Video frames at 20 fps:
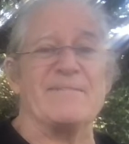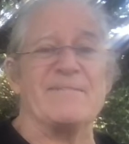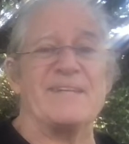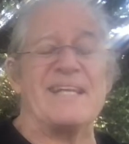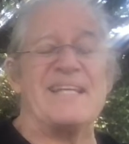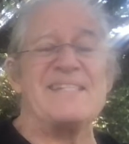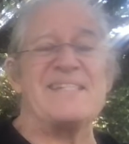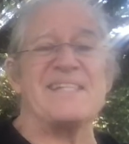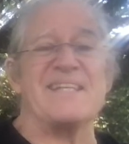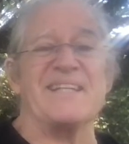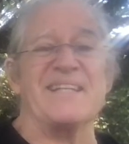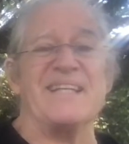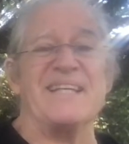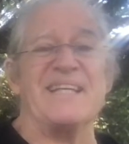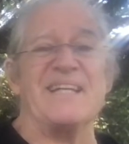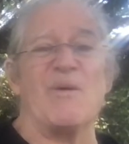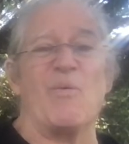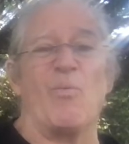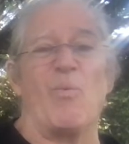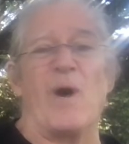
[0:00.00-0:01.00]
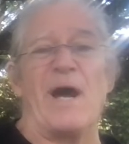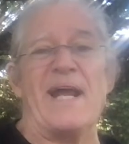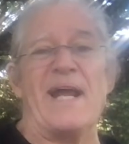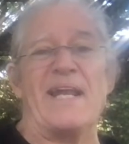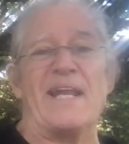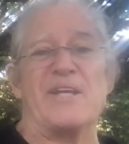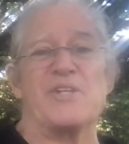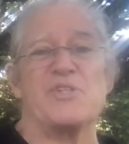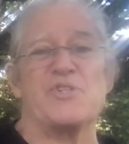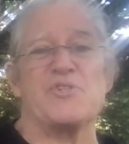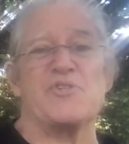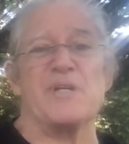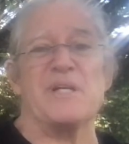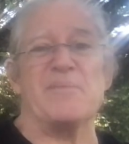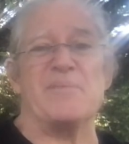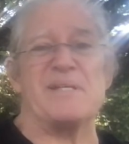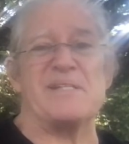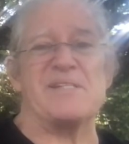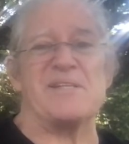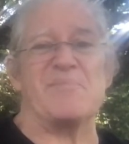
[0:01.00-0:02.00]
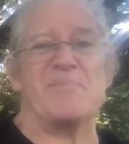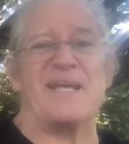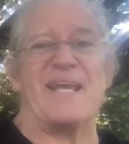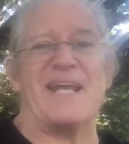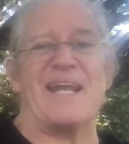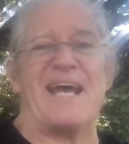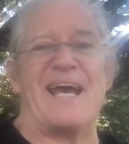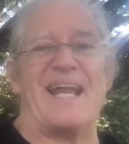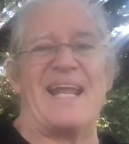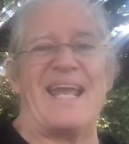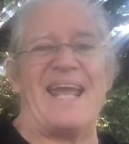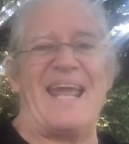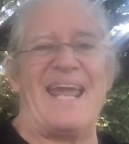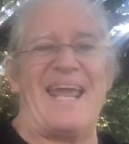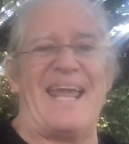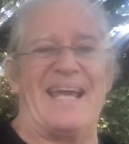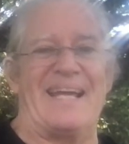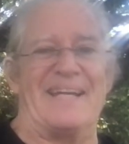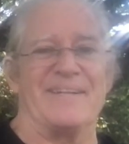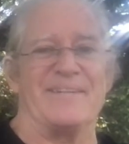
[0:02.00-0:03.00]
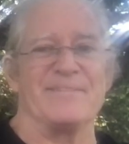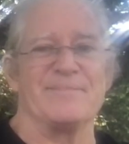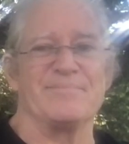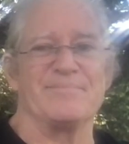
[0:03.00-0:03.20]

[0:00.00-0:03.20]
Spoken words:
is to let white extremism get out of hand